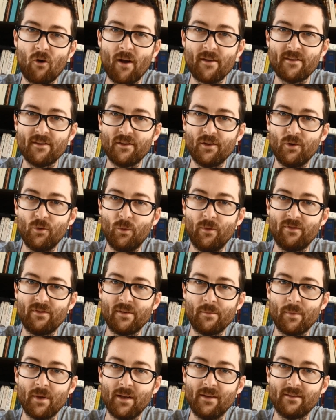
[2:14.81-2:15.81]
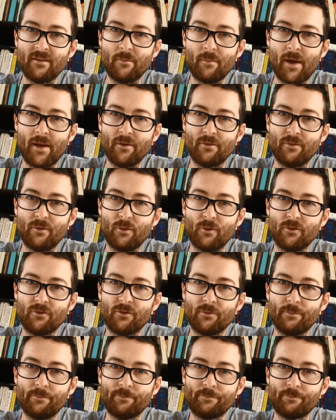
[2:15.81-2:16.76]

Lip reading: to do with similes and metaphors.